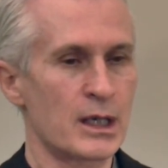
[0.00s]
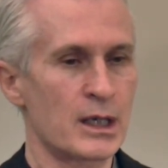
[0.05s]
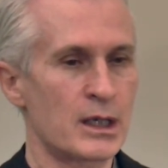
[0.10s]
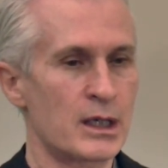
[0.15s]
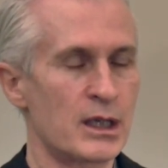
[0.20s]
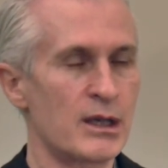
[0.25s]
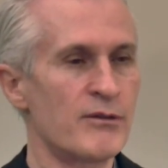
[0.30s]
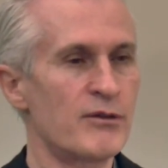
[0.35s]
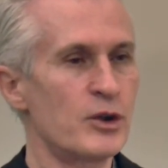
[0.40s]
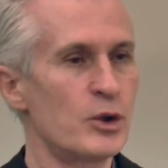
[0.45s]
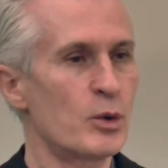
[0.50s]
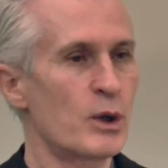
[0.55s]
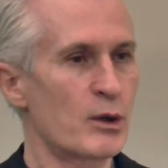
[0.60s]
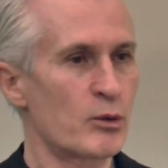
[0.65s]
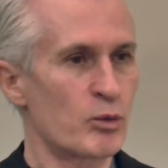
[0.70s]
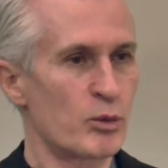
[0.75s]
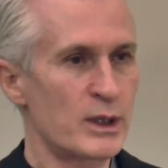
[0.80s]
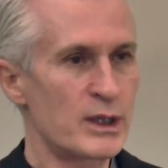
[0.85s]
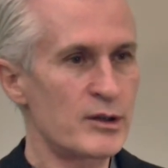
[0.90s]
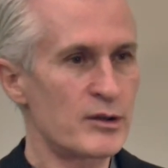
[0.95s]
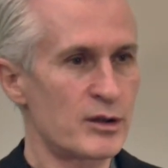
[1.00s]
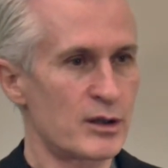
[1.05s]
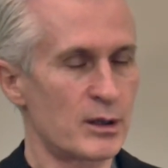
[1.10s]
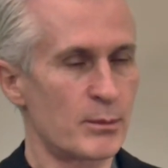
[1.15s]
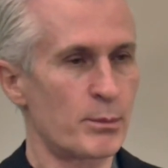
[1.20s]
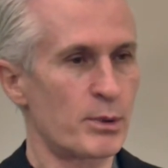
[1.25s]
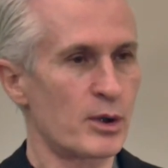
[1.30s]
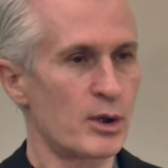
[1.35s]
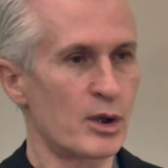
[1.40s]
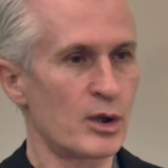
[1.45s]
give you a
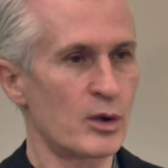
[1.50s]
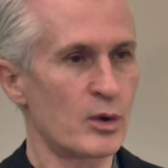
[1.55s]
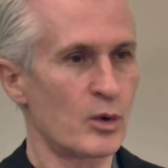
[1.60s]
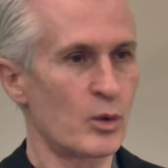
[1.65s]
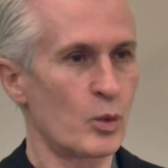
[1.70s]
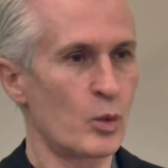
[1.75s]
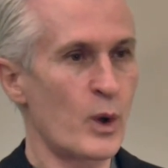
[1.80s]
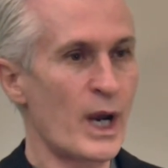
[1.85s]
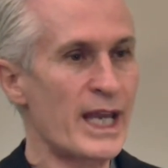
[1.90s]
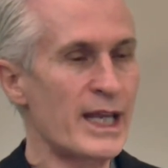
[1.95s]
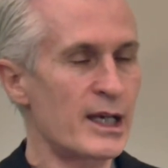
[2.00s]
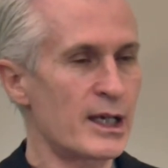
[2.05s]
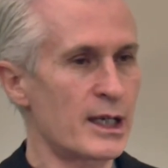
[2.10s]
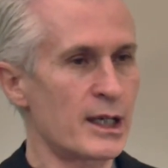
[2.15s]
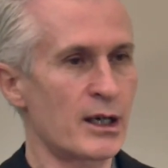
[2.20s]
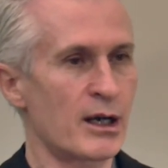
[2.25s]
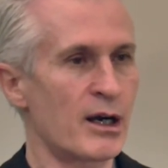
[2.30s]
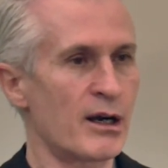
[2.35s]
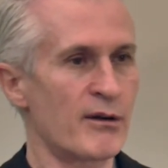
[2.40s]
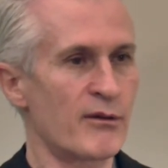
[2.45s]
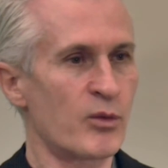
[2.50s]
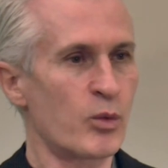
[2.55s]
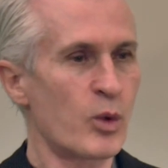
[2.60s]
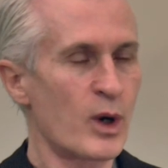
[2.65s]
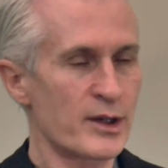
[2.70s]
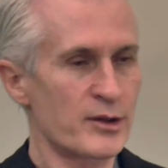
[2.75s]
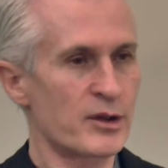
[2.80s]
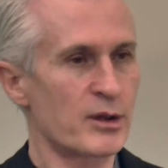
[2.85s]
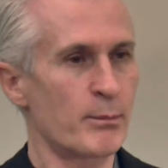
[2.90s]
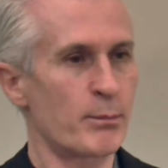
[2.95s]
reasonable weighting of
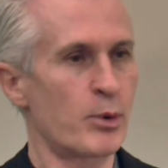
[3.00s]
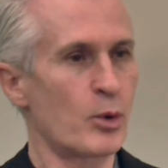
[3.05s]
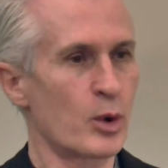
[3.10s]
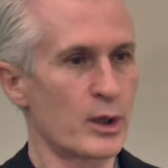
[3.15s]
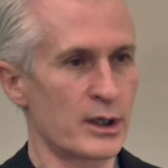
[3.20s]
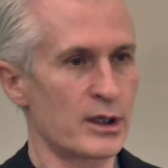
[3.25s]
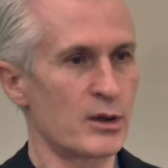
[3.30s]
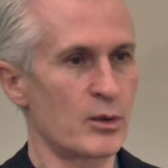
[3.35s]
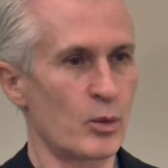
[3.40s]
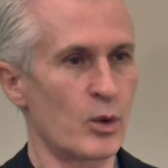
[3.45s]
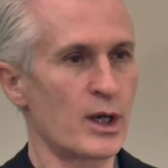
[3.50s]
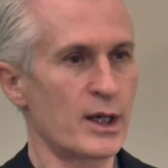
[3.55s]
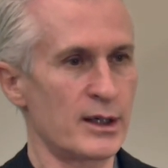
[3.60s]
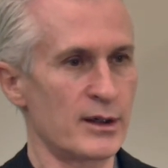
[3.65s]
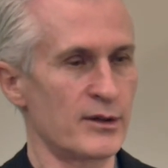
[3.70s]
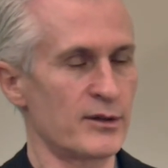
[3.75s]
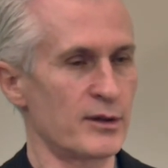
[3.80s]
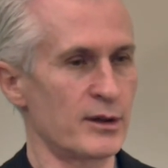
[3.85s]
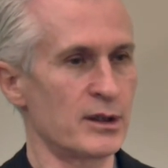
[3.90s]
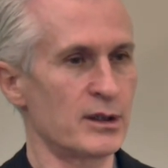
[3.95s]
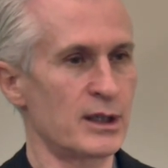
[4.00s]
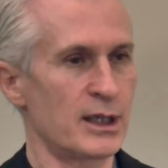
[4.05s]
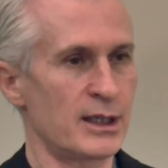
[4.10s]
what's important and what isn't.